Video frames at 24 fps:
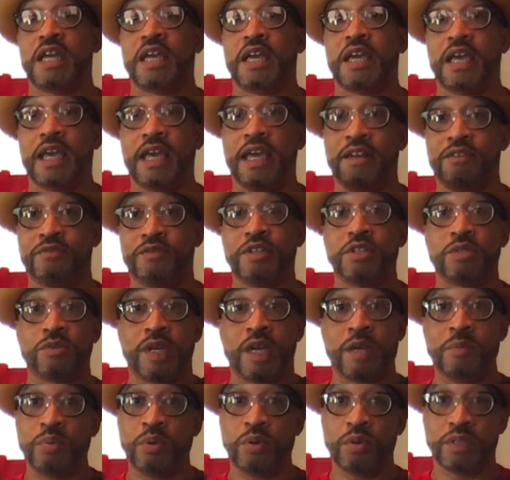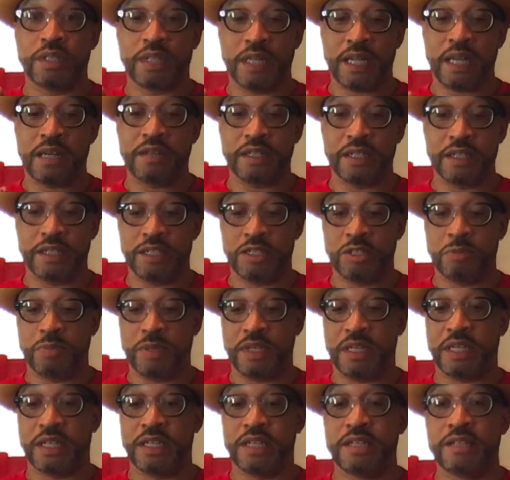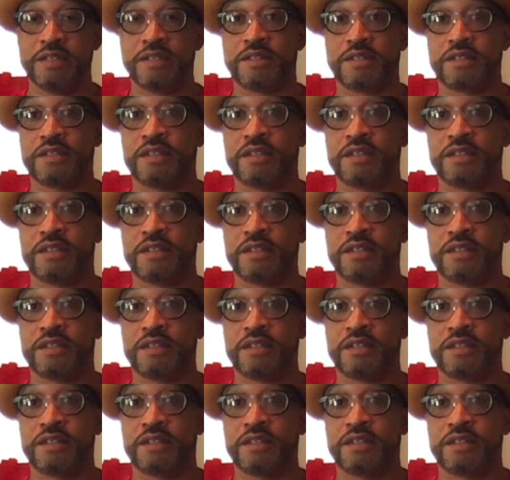And the reason why I pulled it out is because